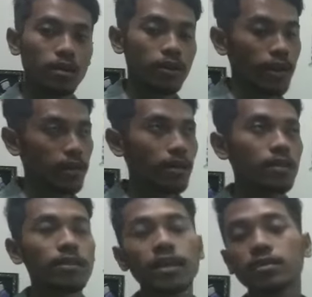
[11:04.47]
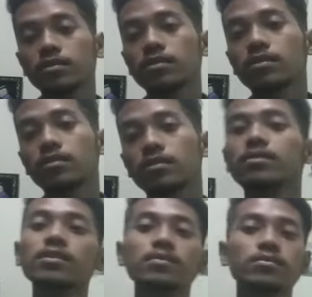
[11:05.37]
Alright, next,
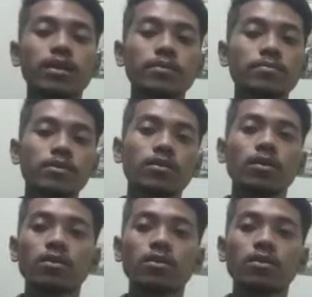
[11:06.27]
this RAM